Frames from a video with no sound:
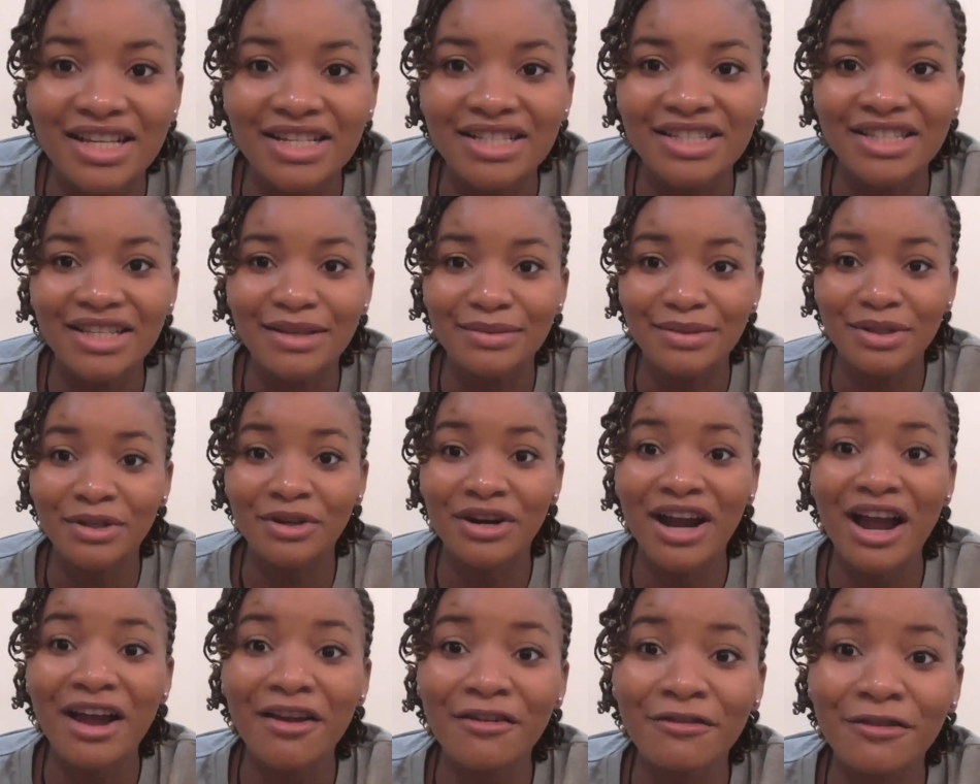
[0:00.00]

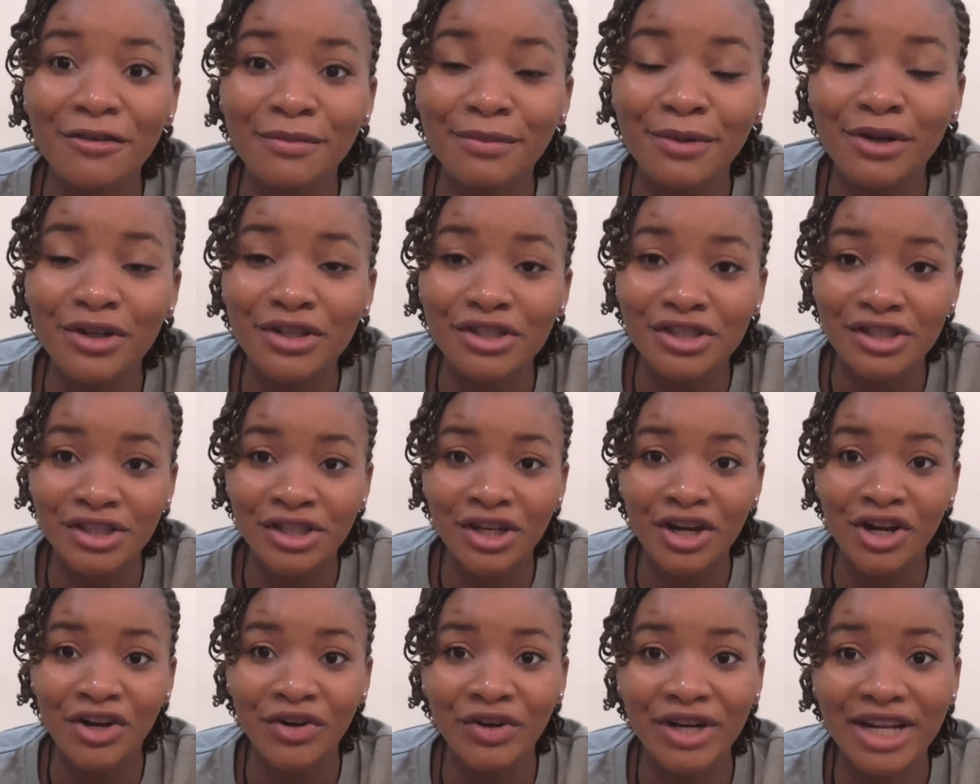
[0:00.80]
Subscribe for more
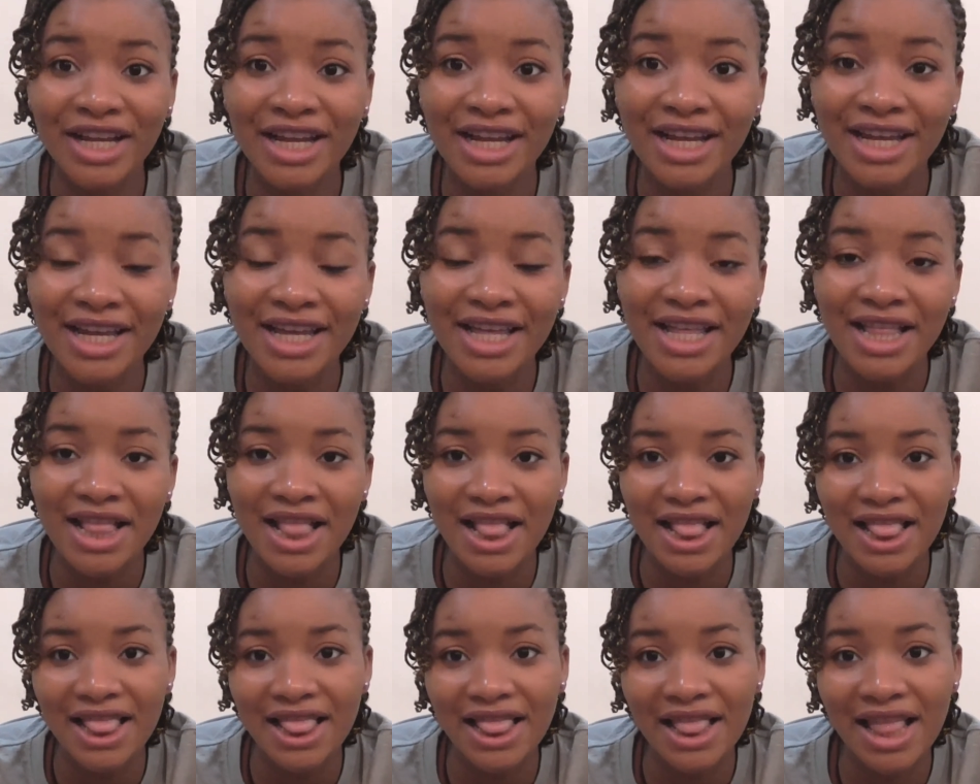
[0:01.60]
story,
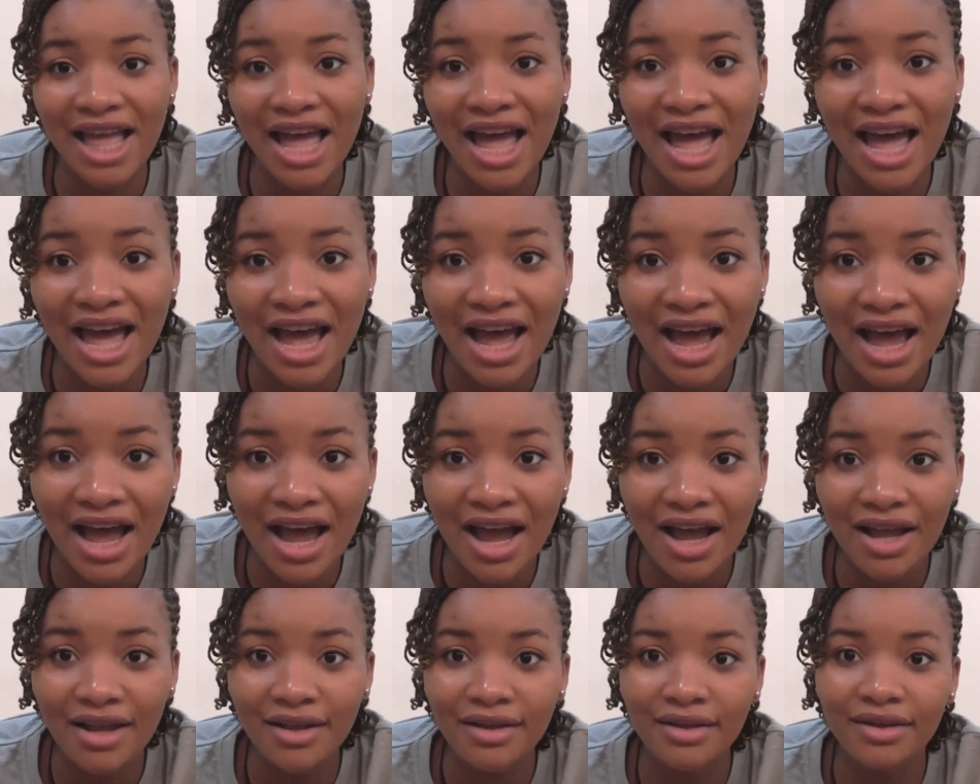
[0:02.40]

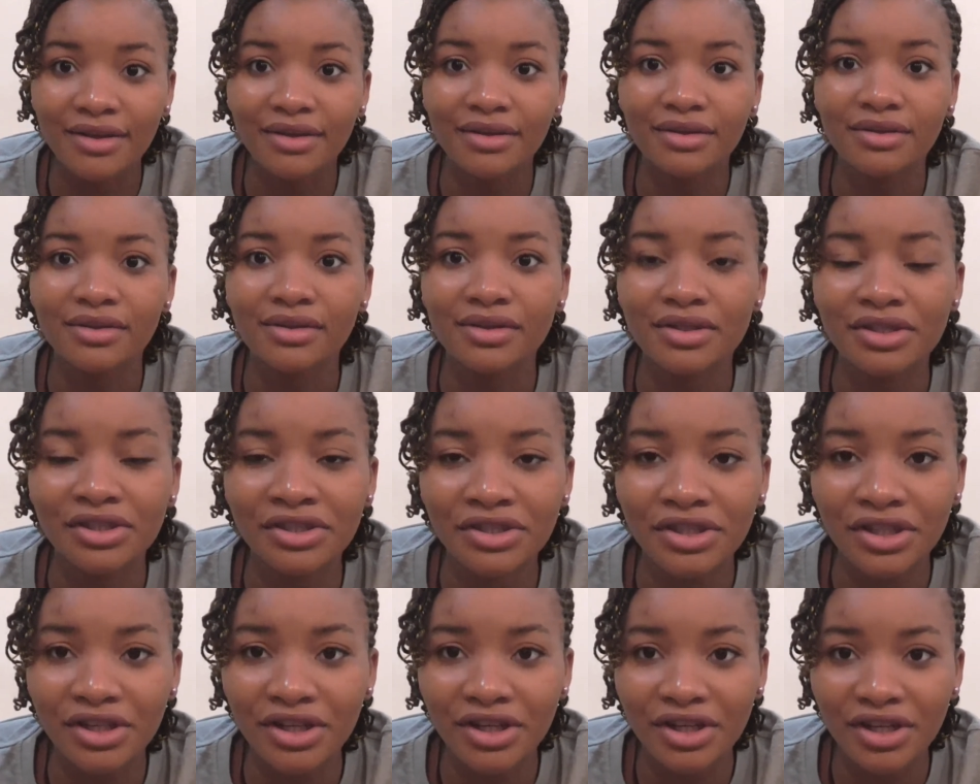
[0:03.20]
like,
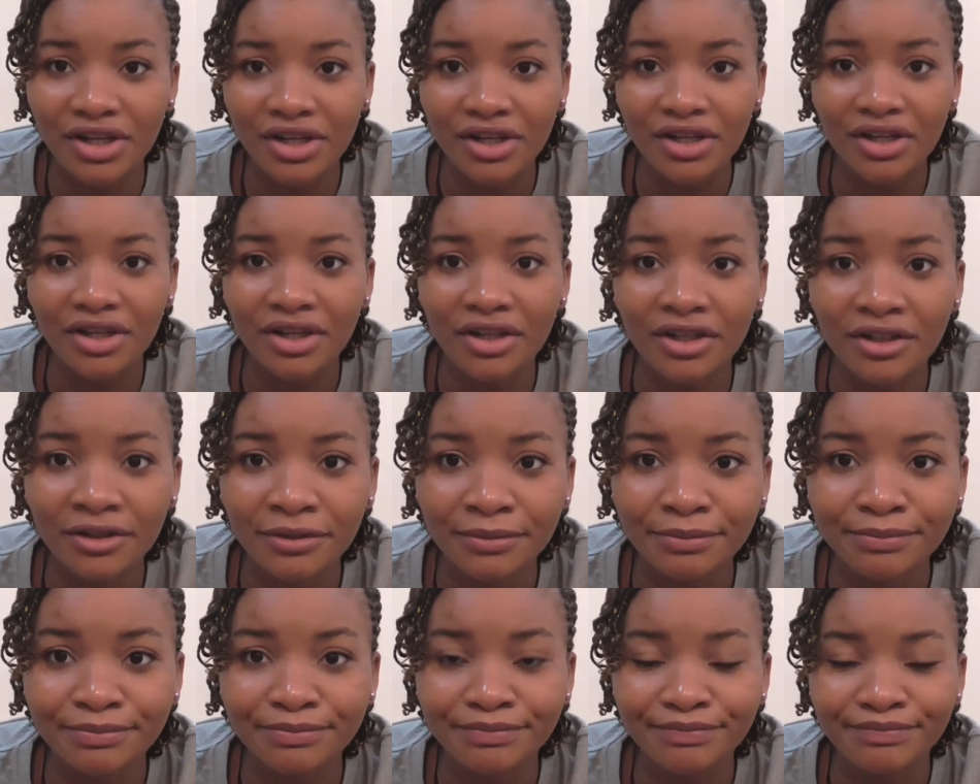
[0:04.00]
share,